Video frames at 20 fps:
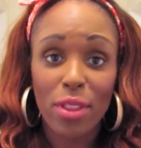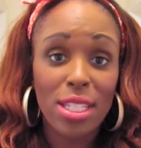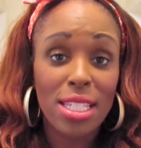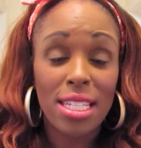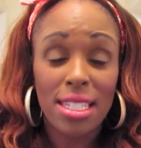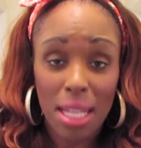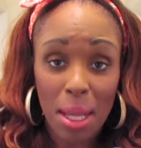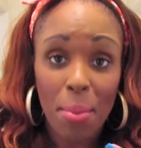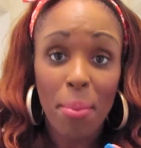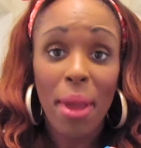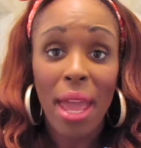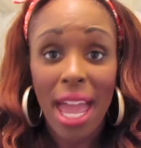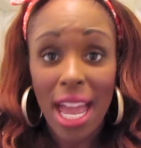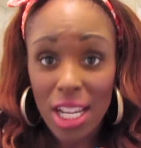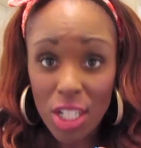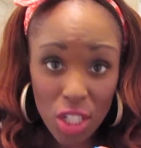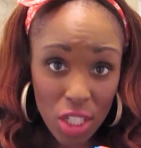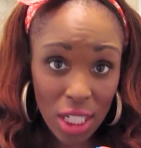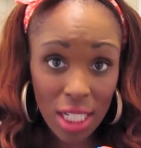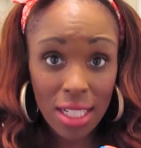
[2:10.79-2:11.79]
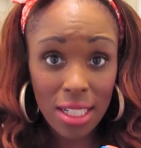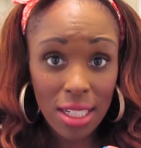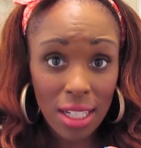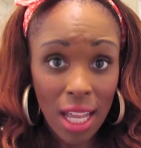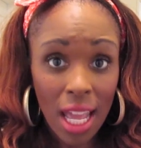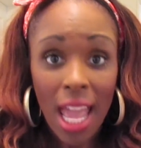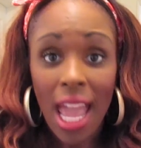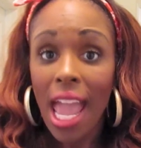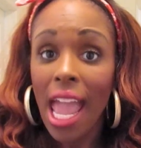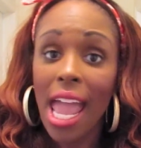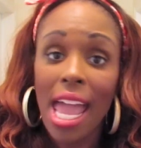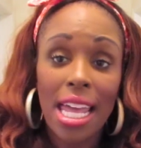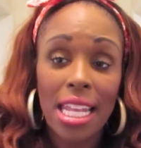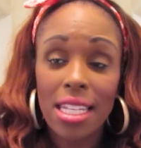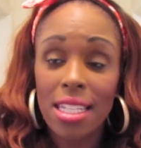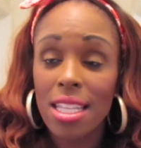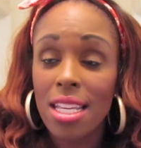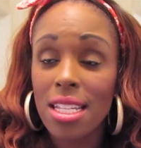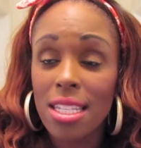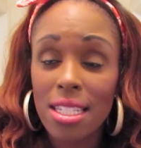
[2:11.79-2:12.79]
This is Impassioned,
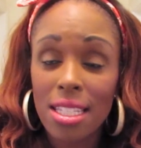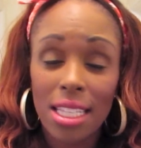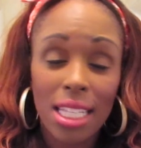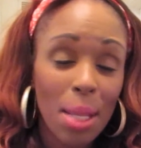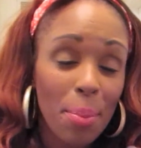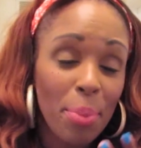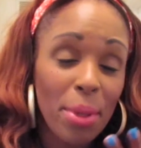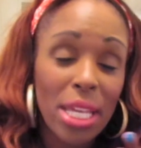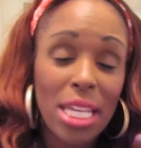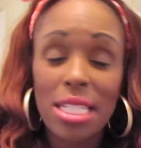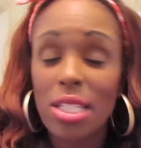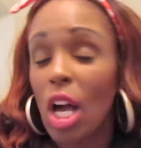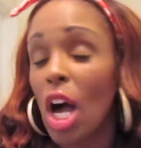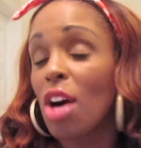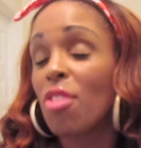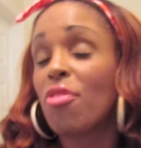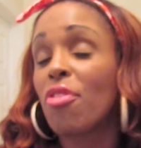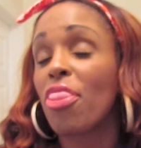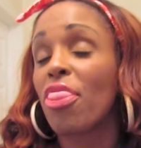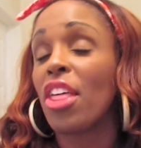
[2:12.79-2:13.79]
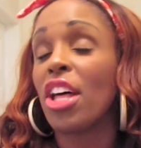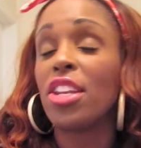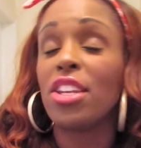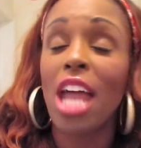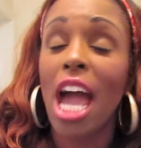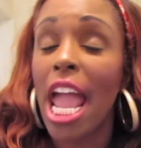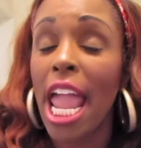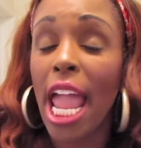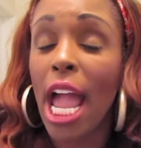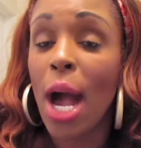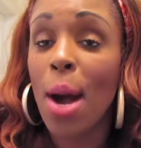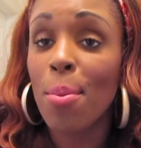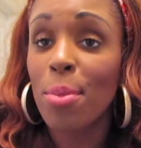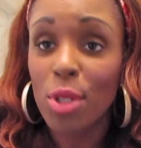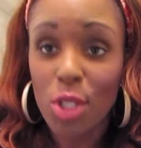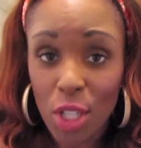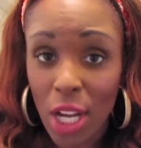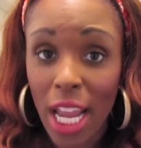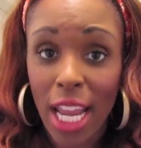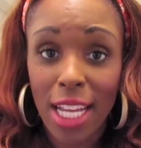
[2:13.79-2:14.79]
and this lippy is off the
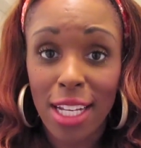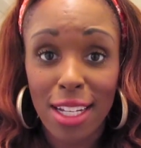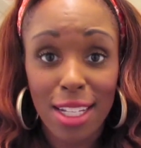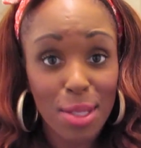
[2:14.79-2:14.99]
damn chain.